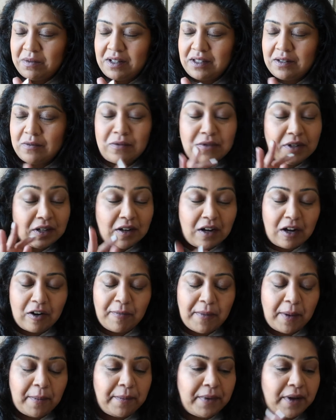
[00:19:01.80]
what it's called. I
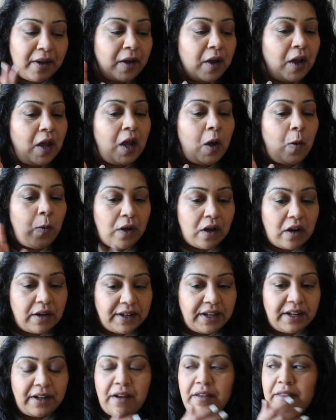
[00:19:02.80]
can't remember. We are
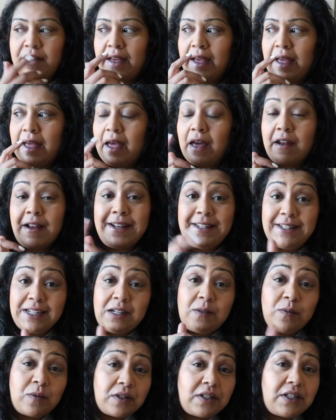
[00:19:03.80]
gonna go there. And I
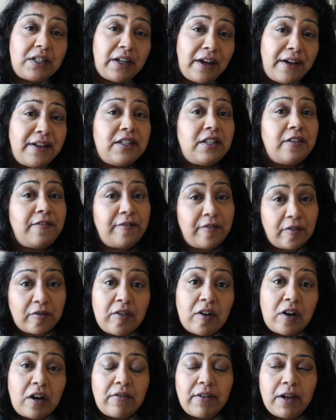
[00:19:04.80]
did want to go to
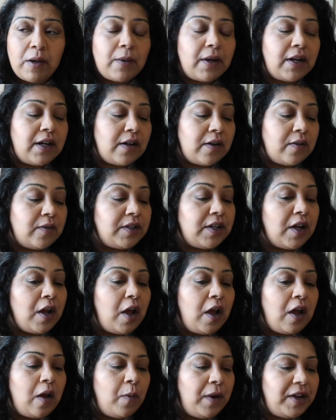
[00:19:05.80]
Ferrari World,
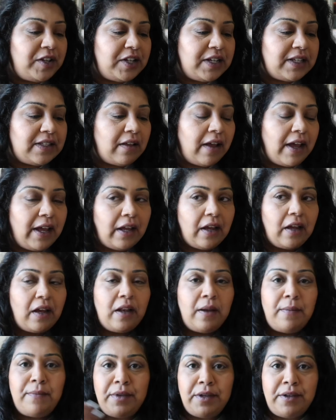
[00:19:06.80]
which is like
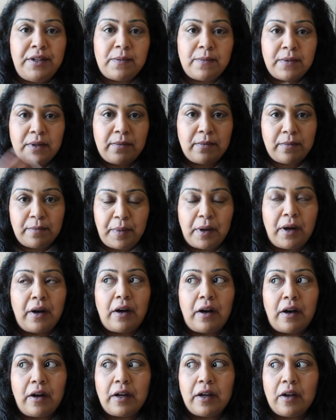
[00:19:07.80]
an amusement
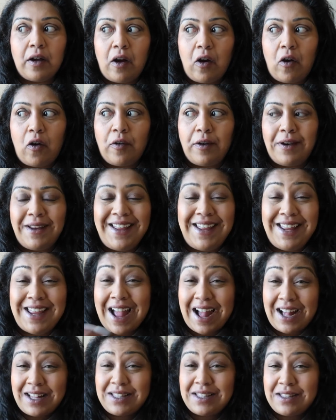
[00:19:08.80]
park on
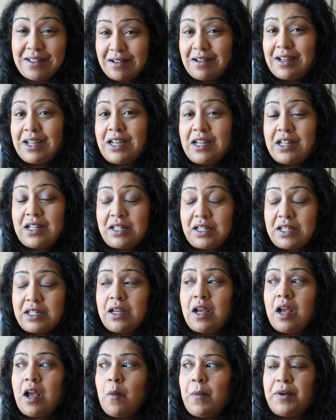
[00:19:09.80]
Yas
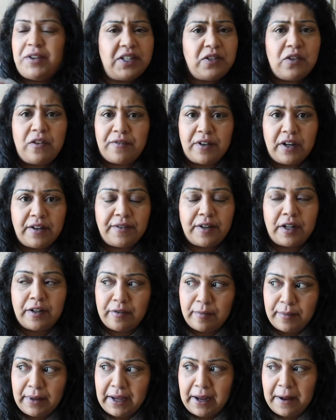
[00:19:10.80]
Island, which is not very far
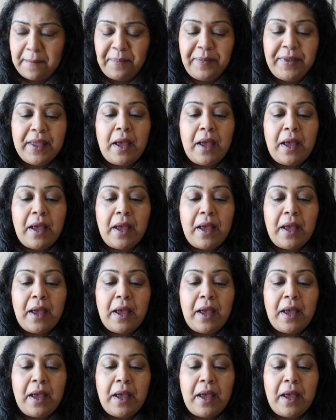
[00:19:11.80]
from here.